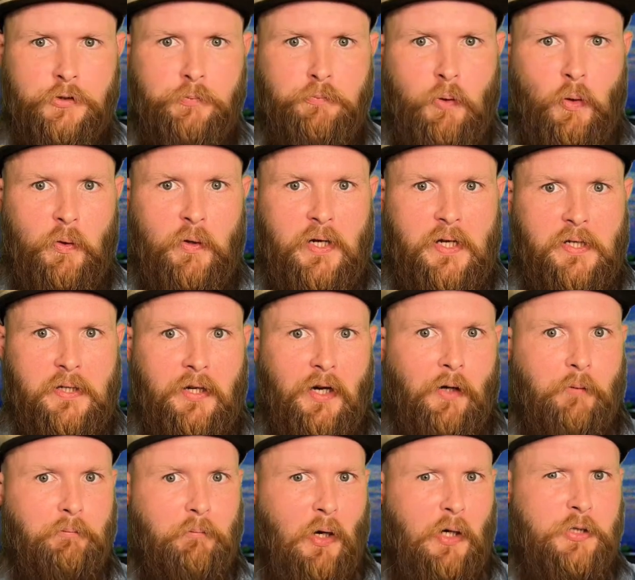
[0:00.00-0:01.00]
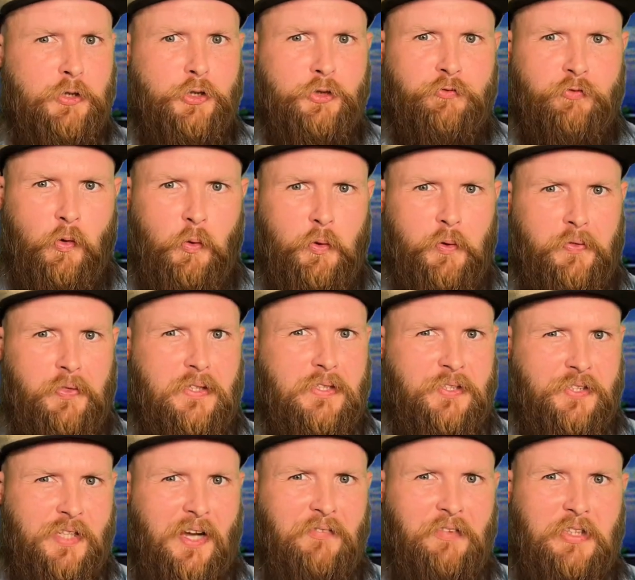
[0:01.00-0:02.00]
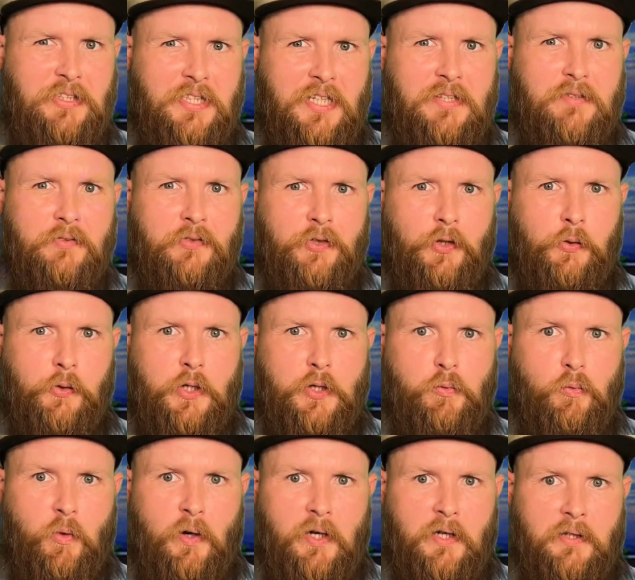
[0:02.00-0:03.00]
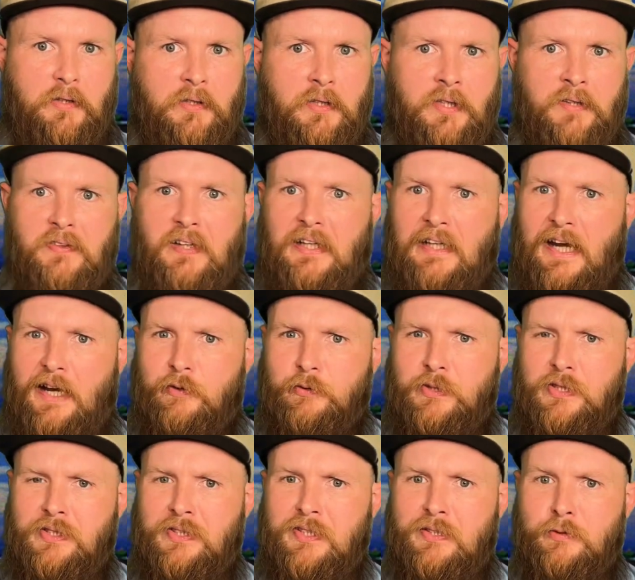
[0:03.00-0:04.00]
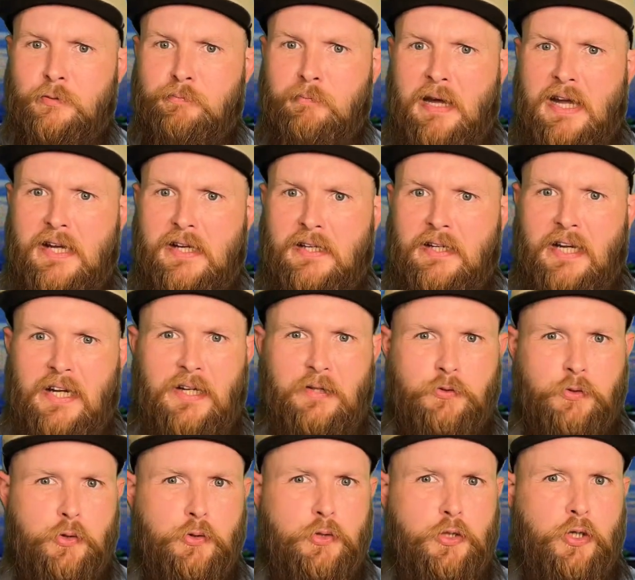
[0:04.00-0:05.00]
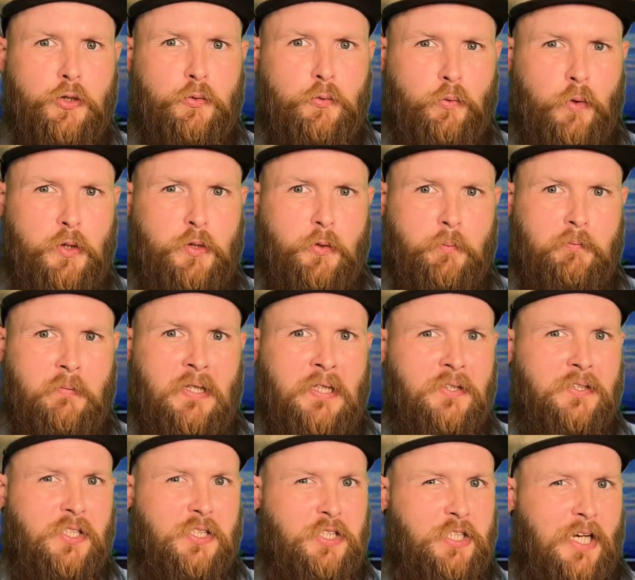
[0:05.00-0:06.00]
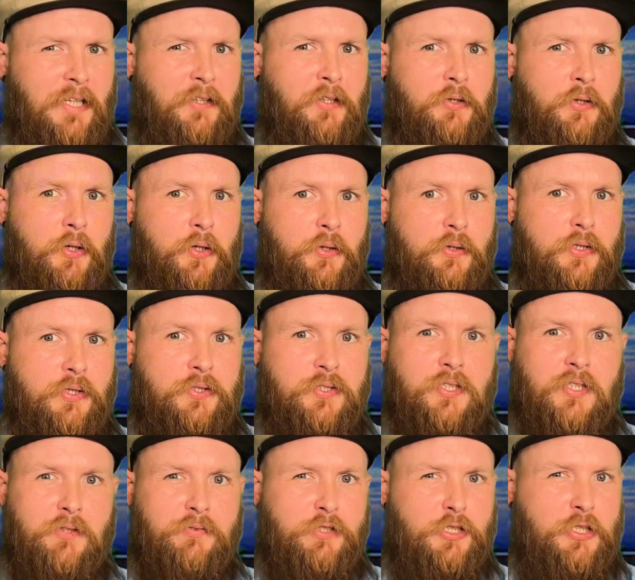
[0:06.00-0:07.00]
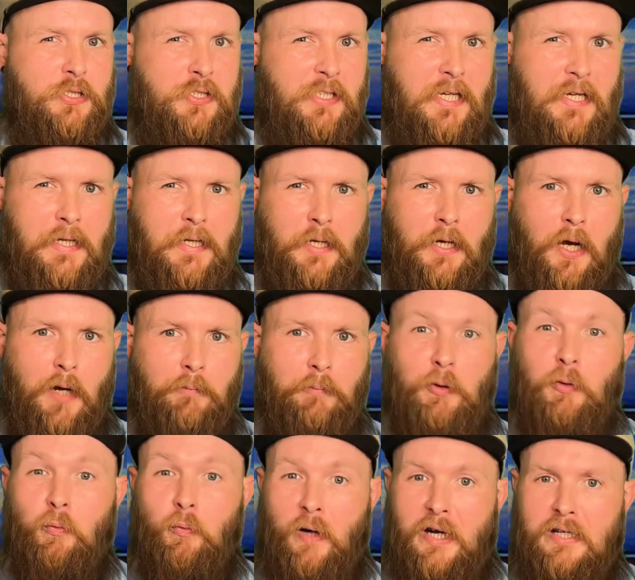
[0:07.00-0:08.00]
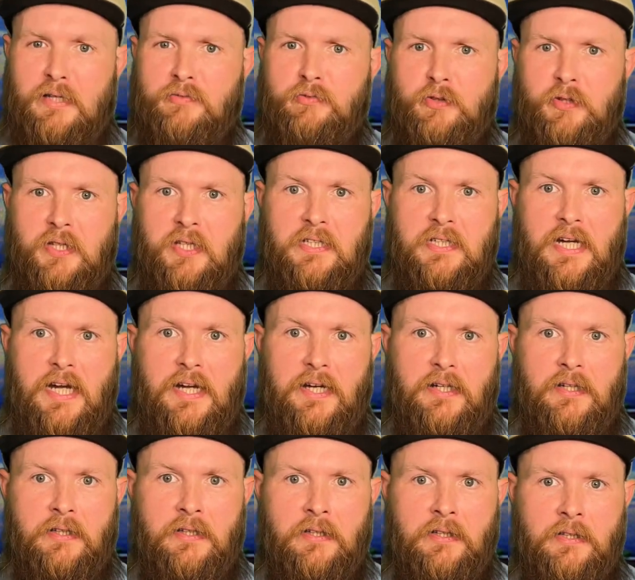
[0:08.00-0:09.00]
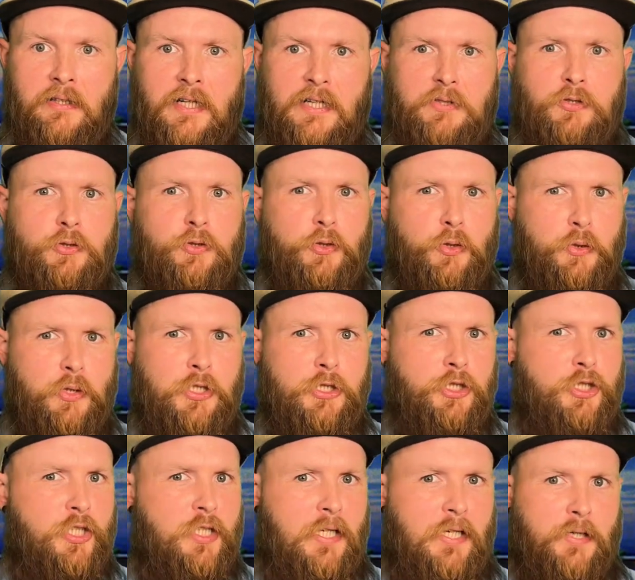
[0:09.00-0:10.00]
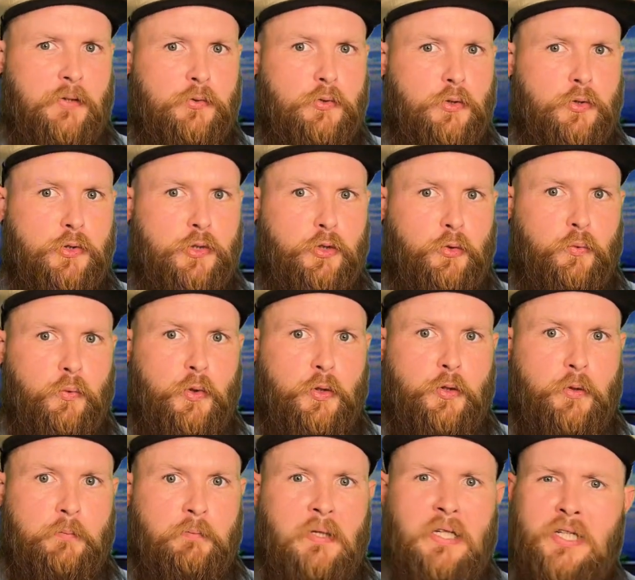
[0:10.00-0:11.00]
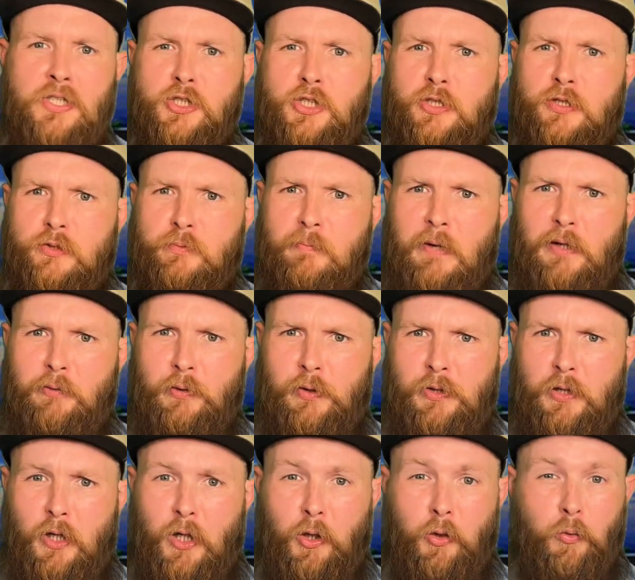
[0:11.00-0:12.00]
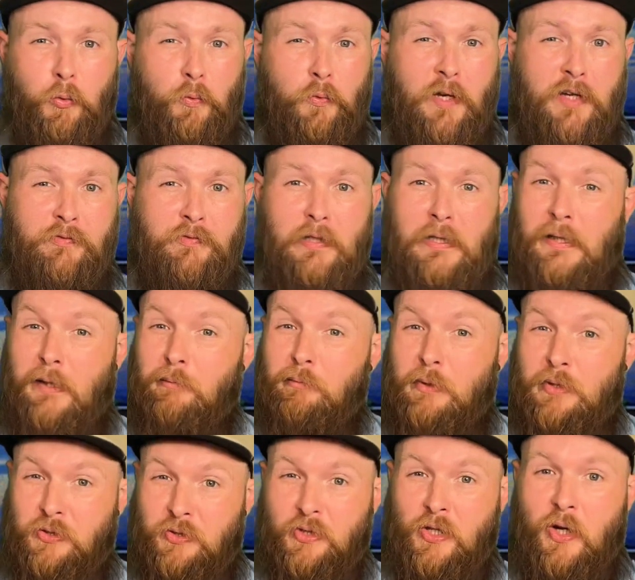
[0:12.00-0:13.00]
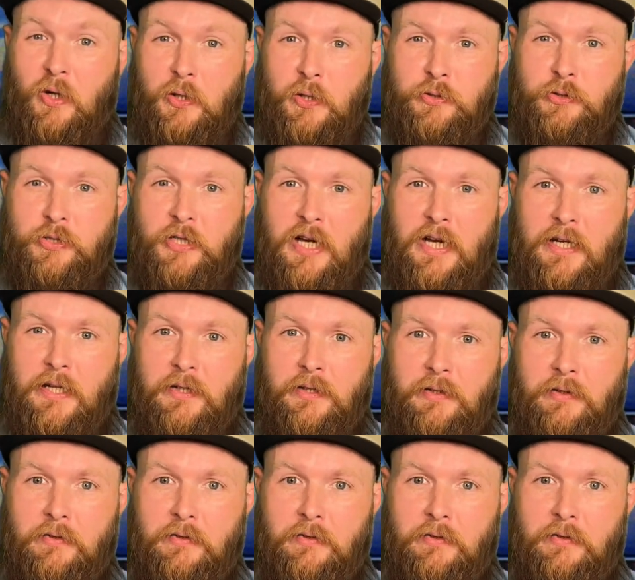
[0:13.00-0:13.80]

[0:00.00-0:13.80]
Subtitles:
morning, on March 4th, 1731, the Countess's maid enters her room to check on her to see if she's getting up and ready for the day. As soon as she enters the room, she is met with a horrific and bizarre sight.